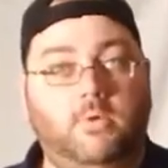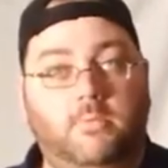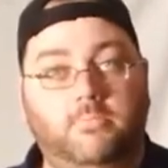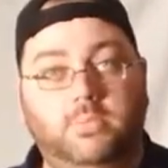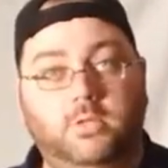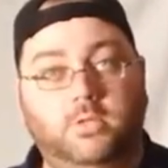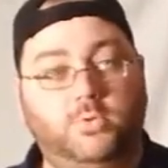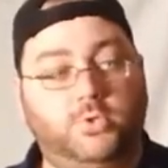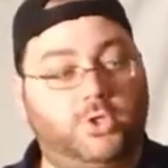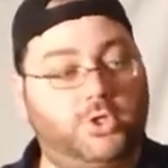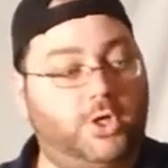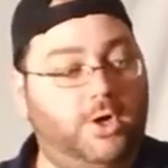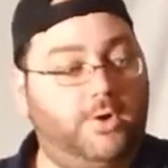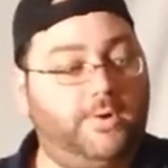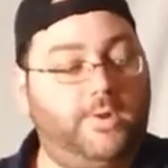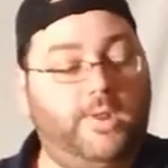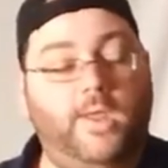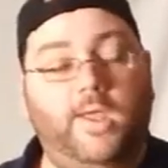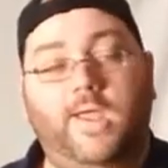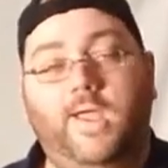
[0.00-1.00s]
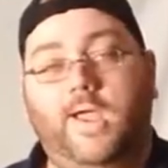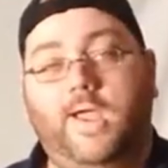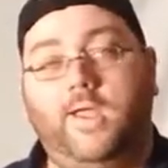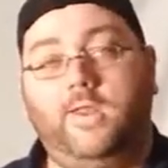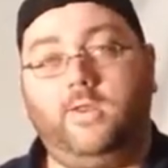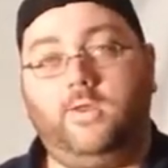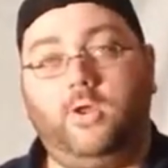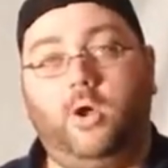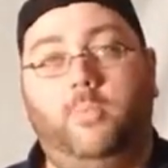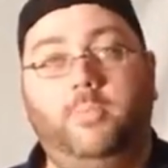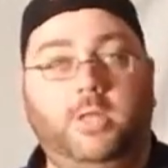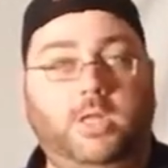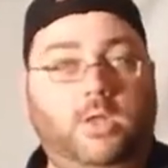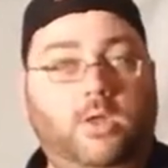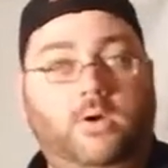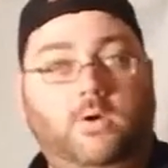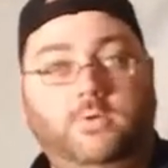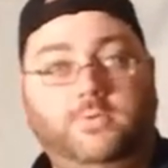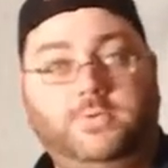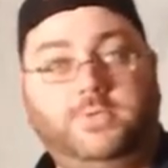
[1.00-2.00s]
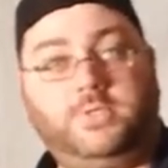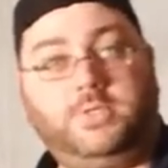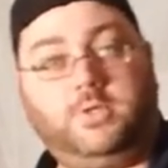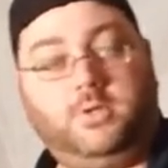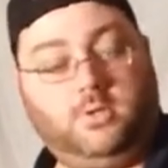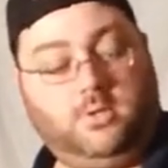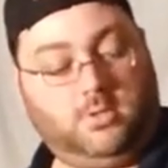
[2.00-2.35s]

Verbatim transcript: blue shirt, and nobody knows